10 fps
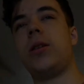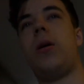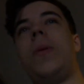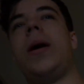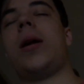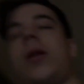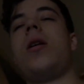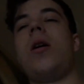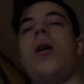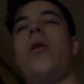topic
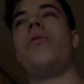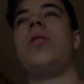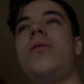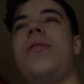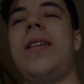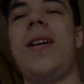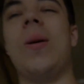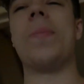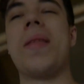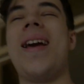of this
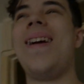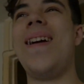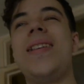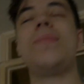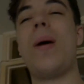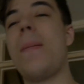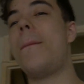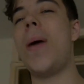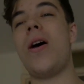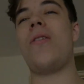video. It's my
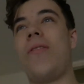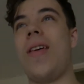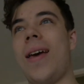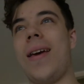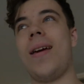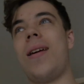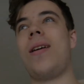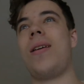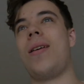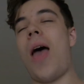birthday
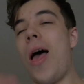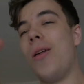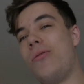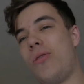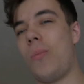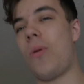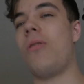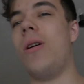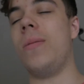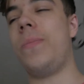
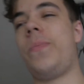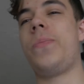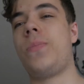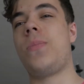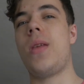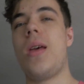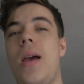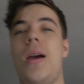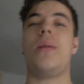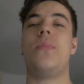tomorrow.
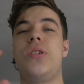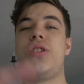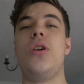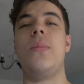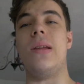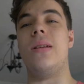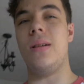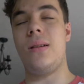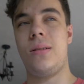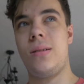I'm presuming
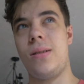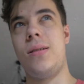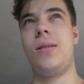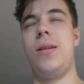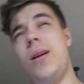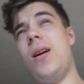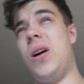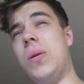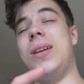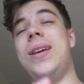
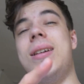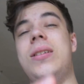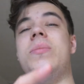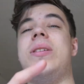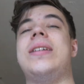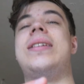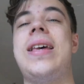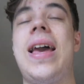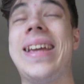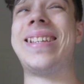I'm going to get some
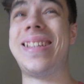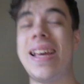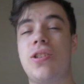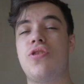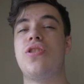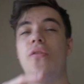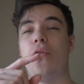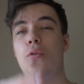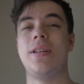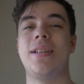accessories
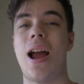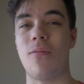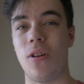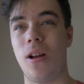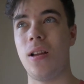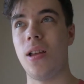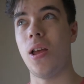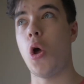for this camera.